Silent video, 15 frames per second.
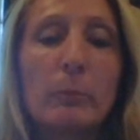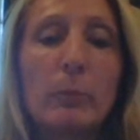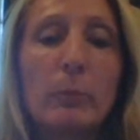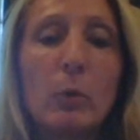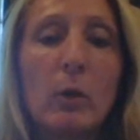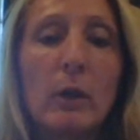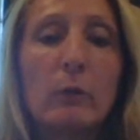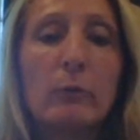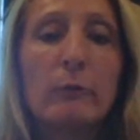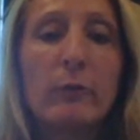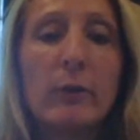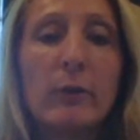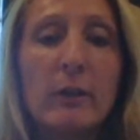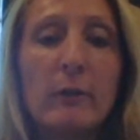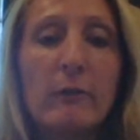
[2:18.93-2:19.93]
your pole up in
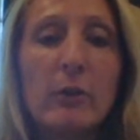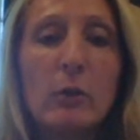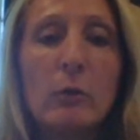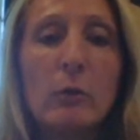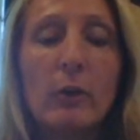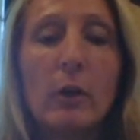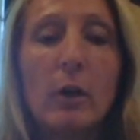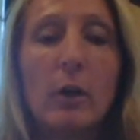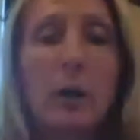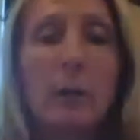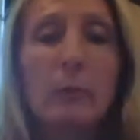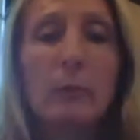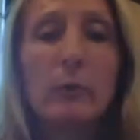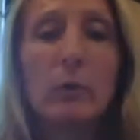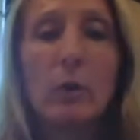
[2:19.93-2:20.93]
front of you with your
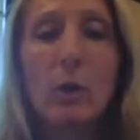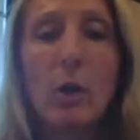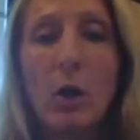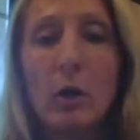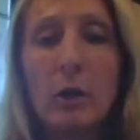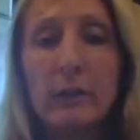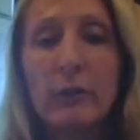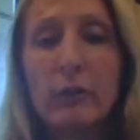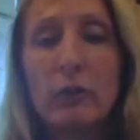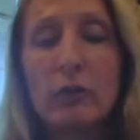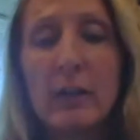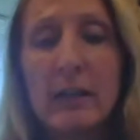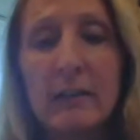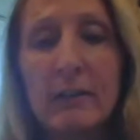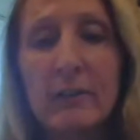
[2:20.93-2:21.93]
arms long and
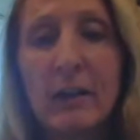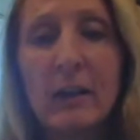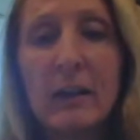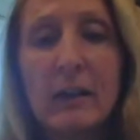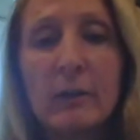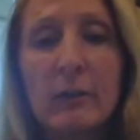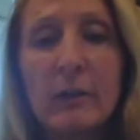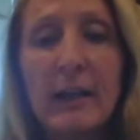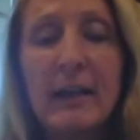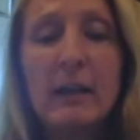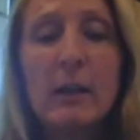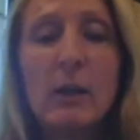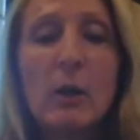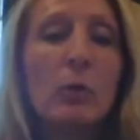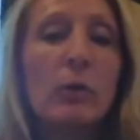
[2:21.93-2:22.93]
straight.
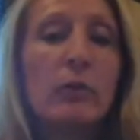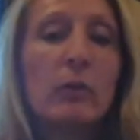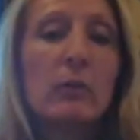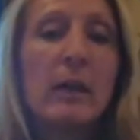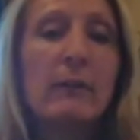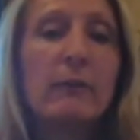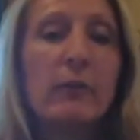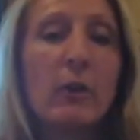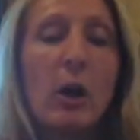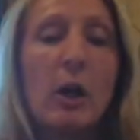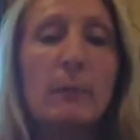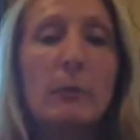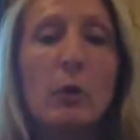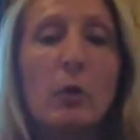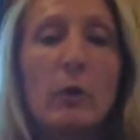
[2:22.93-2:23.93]
Okay, with your left
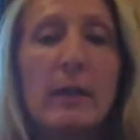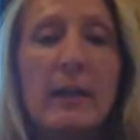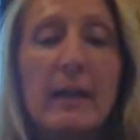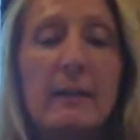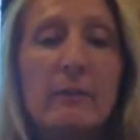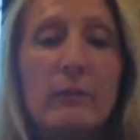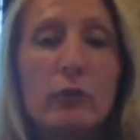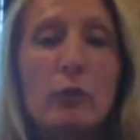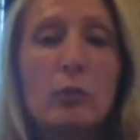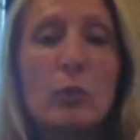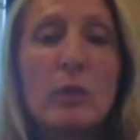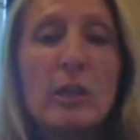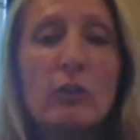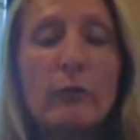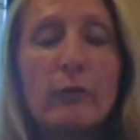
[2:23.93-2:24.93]
arm, go ahead to
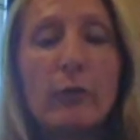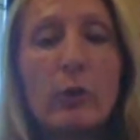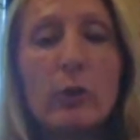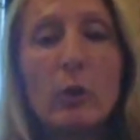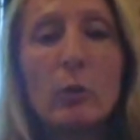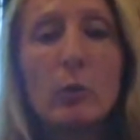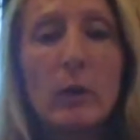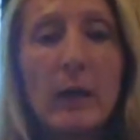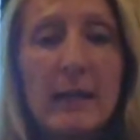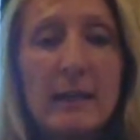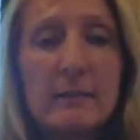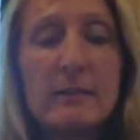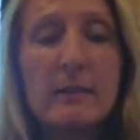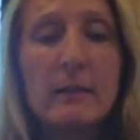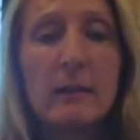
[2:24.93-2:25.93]
reach for your
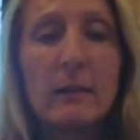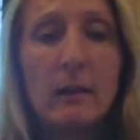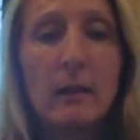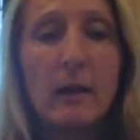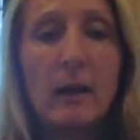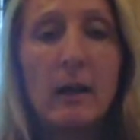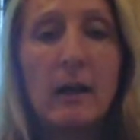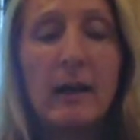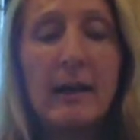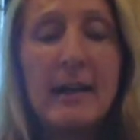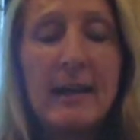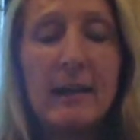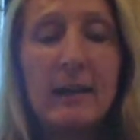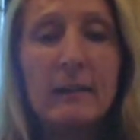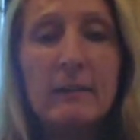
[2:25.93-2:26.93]
right
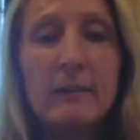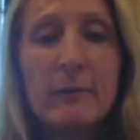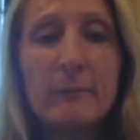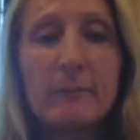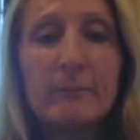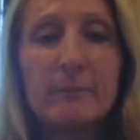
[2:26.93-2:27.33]
hand.